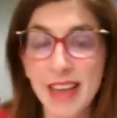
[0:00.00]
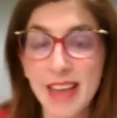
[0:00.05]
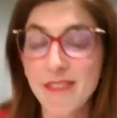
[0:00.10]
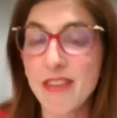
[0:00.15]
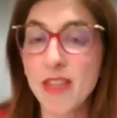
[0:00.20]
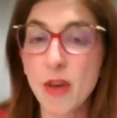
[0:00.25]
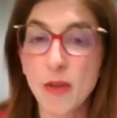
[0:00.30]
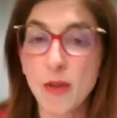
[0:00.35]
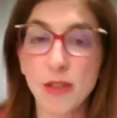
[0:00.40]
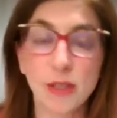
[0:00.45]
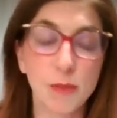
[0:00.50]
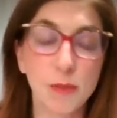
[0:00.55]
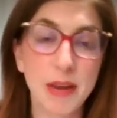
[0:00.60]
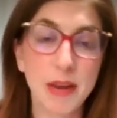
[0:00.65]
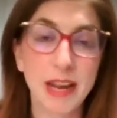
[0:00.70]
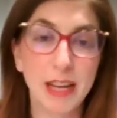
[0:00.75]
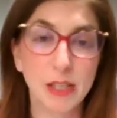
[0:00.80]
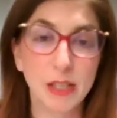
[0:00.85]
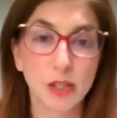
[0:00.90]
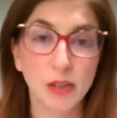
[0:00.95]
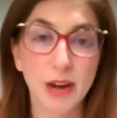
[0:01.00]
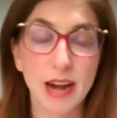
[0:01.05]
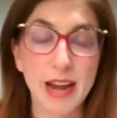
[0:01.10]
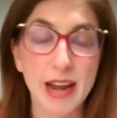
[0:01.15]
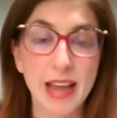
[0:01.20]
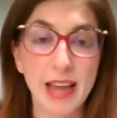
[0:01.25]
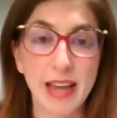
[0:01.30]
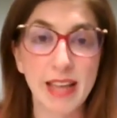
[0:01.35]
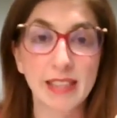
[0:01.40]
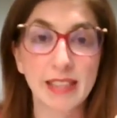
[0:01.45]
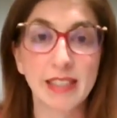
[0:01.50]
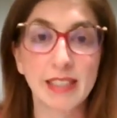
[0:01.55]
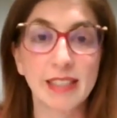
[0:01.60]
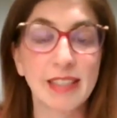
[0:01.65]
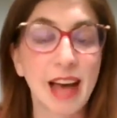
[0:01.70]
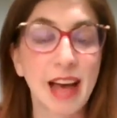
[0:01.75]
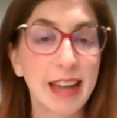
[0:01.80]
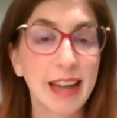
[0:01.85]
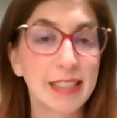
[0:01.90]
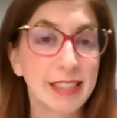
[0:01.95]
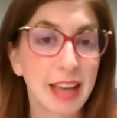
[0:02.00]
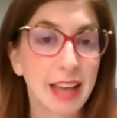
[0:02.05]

even though this media training is designed